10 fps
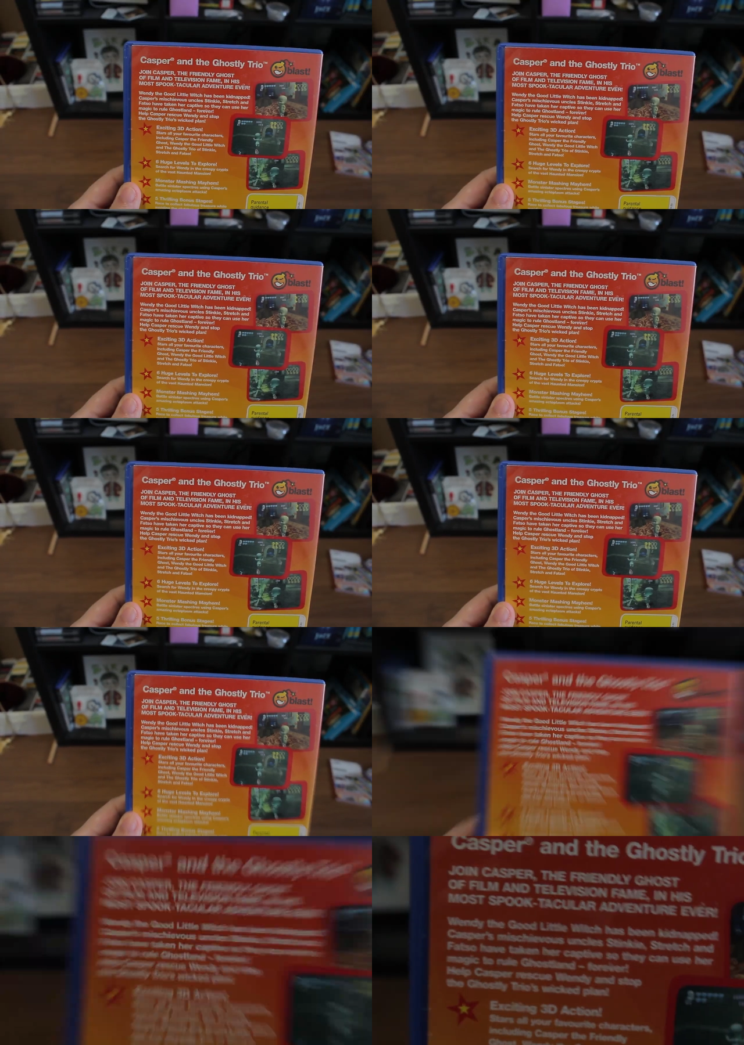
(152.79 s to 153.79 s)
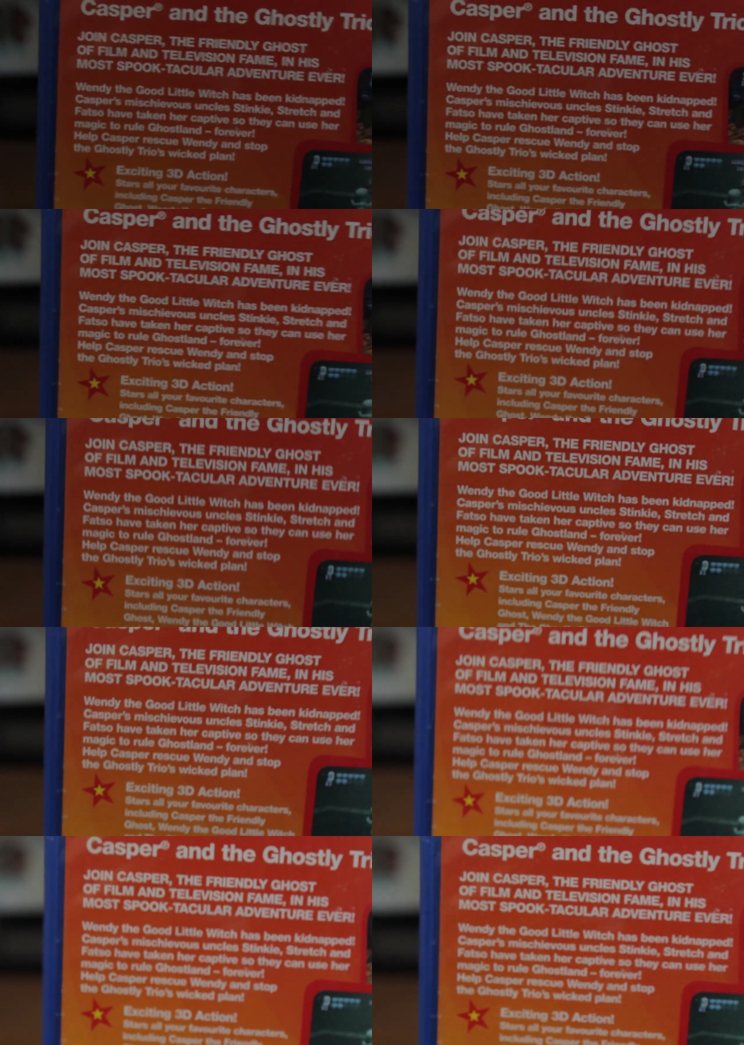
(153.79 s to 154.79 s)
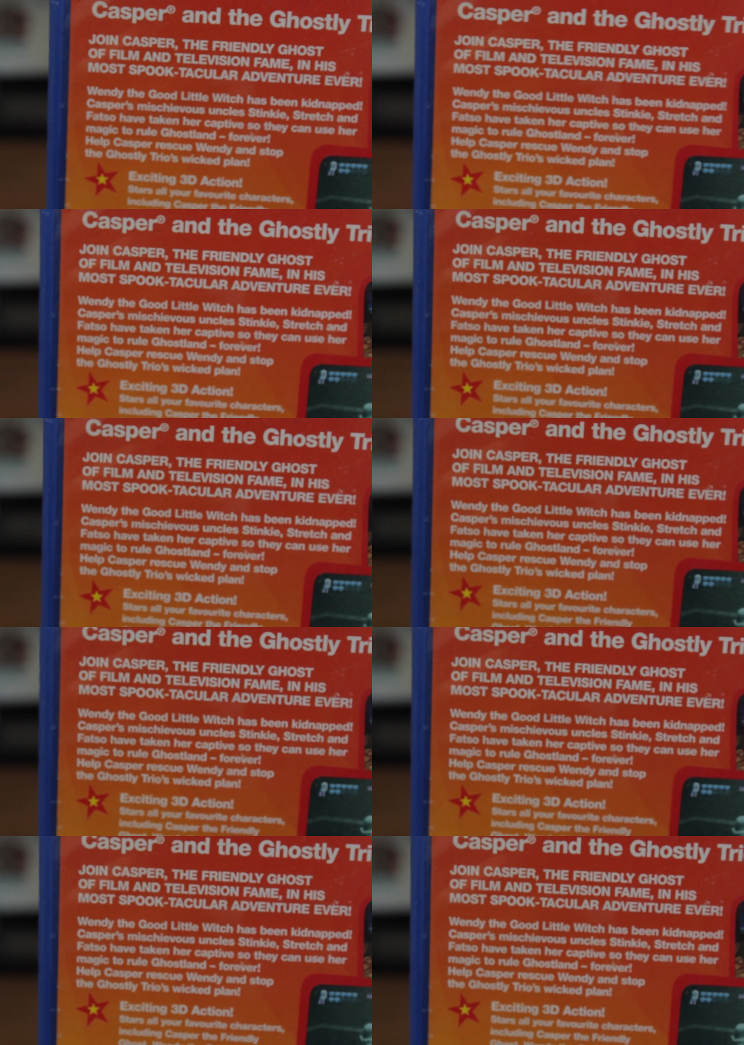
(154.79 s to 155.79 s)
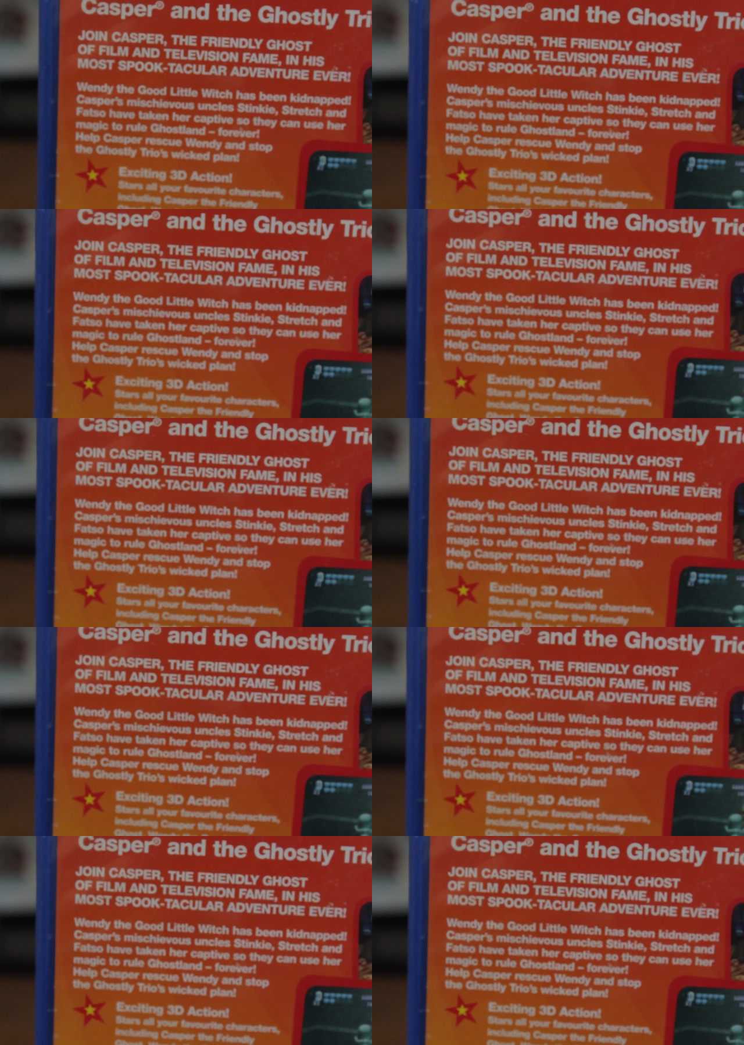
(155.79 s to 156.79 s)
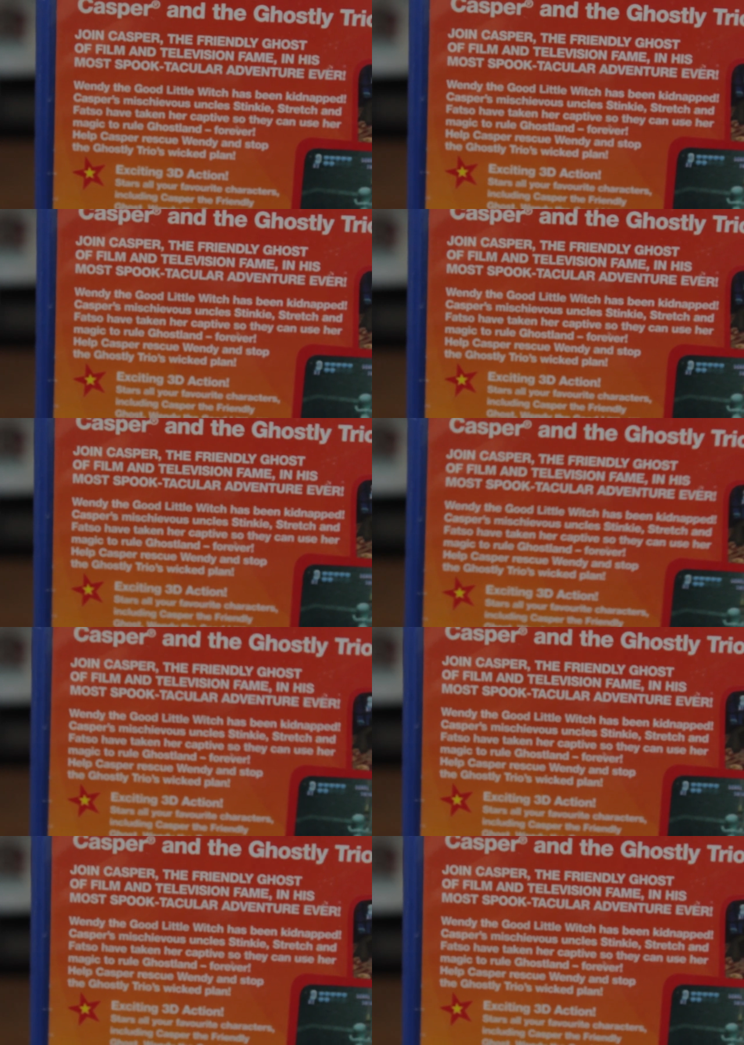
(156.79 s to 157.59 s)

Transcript: (no speaker visible)